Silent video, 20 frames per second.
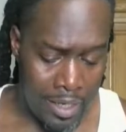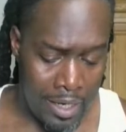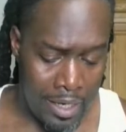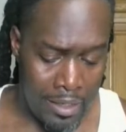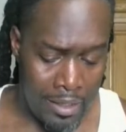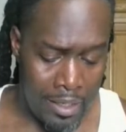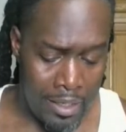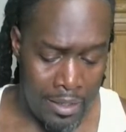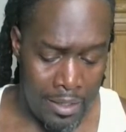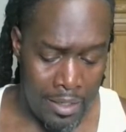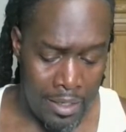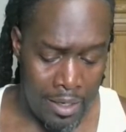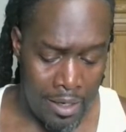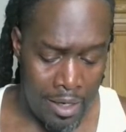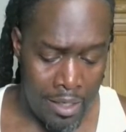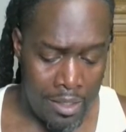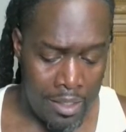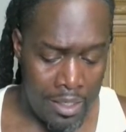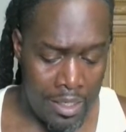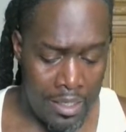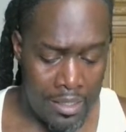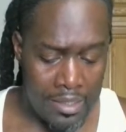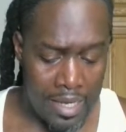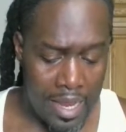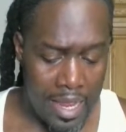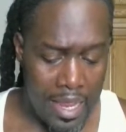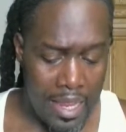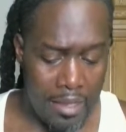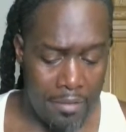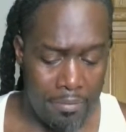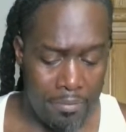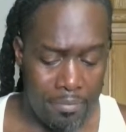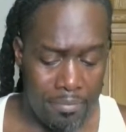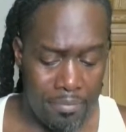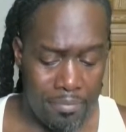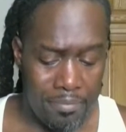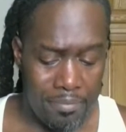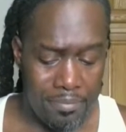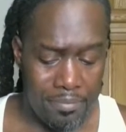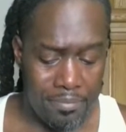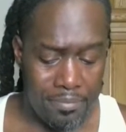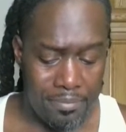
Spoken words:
you know they're under attack.